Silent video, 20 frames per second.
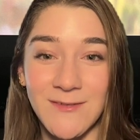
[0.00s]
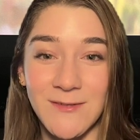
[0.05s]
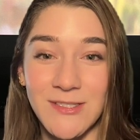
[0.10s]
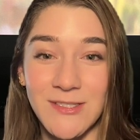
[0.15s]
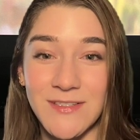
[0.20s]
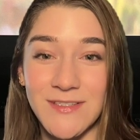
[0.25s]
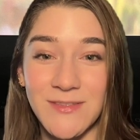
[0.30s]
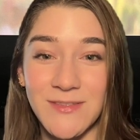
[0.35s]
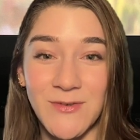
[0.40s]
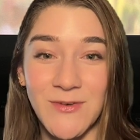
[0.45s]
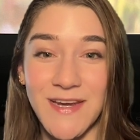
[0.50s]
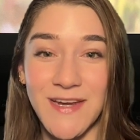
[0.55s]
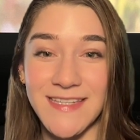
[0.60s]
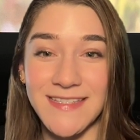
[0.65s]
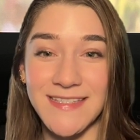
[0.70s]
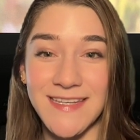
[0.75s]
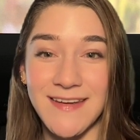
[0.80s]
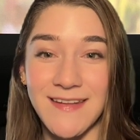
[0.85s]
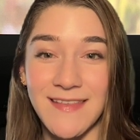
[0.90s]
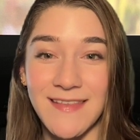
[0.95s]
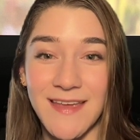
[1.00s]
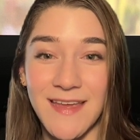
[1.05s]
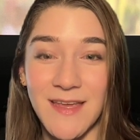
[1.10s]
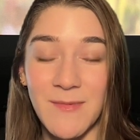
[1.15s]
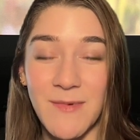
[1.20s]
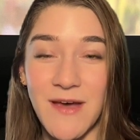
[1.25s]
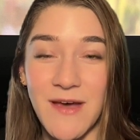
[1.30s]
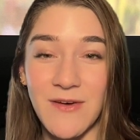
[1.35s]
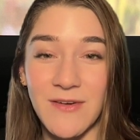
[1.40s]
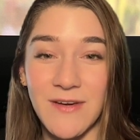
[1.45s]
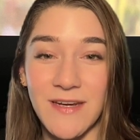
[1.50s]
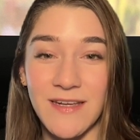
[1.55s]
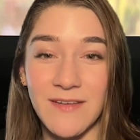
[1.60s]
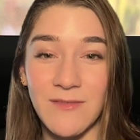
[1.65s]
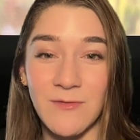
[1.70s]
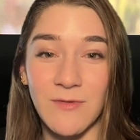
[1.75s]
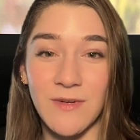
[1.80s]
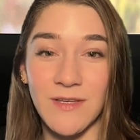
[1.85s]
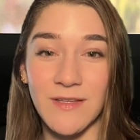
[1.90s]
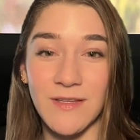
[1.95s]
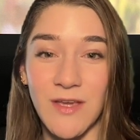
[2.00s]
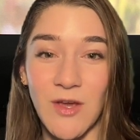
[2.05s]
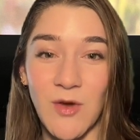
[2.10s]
which is crazy to think about. It really